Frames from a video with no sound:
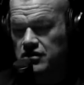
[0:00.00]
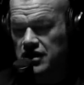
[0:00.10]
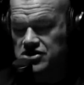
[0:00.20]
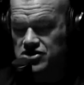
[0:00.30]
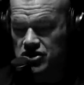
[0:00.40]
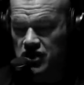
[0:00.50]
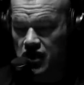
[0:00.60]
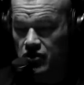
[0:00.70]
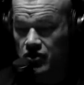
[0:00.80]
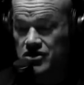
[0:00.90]
That's in
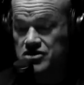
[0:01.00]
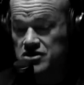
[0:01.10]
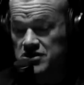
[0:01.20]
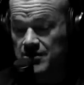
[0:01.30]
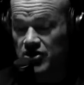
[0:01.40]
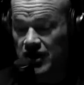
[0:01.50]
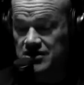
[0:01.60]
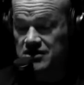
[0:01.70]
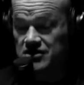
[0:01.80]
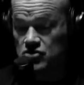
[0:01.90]
Chicago. September
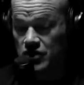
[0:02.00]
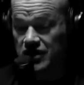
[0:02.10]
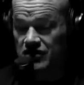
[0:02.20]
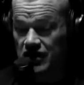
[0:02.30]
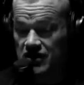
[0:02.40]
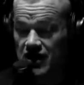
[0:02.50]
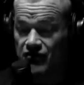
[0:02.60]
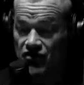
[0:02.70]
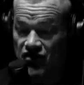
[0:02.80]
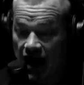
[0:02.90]
19th and 20th in
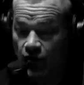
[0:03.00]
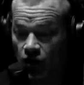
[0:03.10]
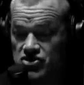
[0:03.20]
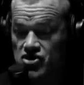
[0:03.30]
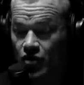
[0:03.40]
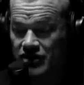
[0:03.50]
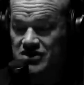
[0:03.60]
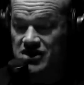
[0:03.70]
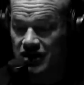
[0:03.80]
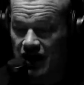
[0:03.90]
Denver. That one is going to
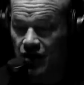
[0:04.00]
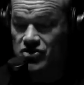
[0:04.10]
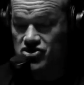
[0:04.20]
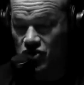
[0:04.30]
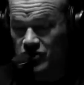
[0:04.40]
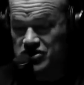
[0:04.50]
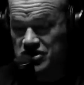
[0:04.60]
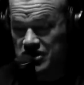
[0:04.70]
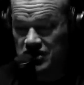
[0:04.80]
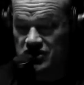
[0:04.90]
sell out. So is
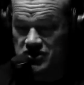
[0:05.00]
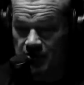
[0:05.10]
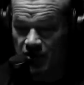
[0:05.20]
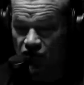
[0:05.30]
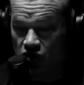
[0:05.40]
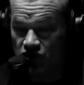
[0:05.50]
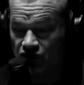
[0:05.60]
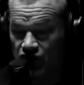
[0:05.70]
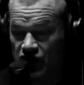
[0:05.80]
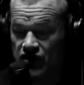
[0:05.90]
Sydney, December 4th and
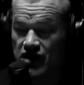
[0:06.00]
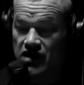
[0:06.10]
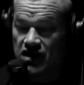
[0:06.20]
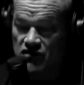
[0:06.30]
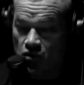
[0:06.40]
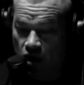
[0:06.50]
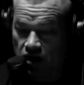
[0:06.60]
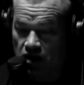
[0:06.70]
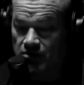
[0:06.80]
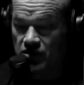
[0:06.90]
5th. If you want
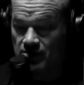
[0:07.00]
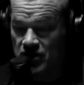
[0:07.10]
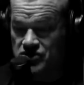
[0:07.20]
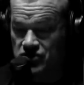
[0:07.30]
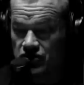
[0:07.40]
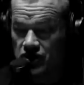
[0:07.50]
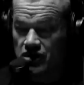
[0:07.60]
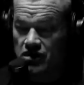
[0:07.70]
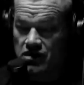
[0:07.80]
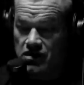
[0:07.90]
to come to the muster,
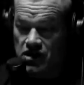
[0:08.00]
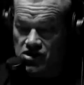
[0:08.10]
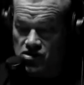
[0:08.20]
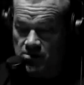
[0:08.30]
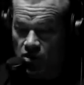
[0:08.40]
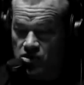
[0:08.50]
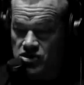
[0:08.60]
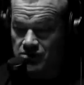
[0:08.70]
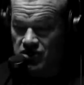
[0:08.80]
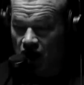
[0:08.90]

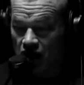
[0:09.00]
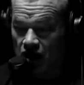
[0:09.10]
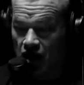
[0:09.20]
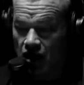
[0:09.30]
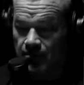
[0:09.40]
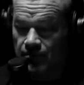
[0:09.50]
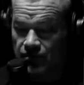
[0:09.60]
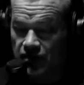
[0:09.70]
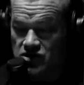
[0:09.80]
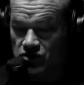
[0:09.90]
extremeownership.com.
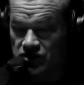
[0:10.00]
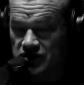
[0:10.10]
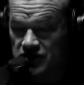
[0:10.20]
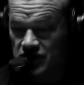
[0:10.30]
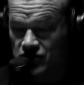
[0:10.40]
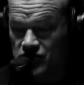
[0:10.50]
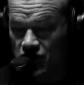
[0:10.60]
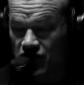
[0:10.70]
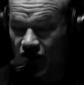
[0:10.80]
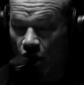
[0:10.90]
That's where the details
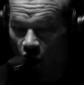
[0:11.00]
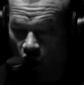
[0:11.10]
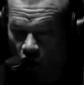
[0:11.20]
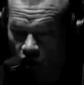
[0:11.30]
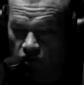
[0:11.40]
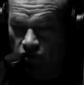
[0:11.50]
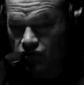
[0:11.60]
are. They're all